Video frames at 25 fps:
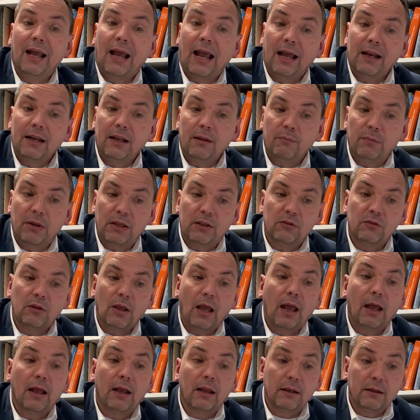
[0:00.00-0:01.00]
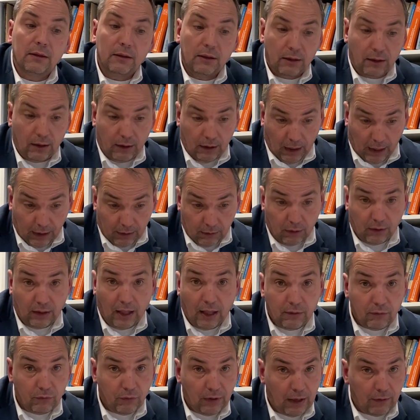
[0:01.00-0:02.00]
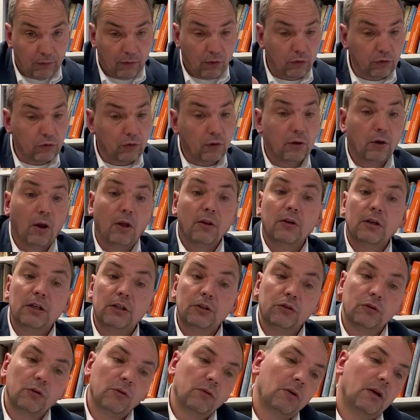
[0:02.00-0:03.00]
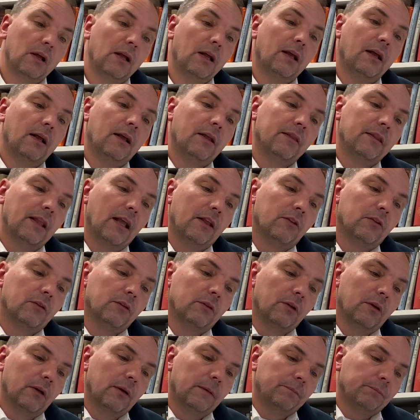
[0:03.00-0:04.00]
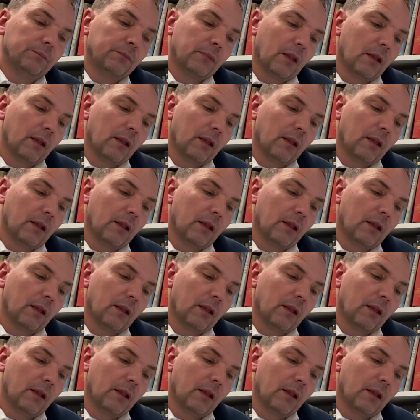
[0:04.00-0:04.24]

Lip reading: And that means, and then we have also another issue, that the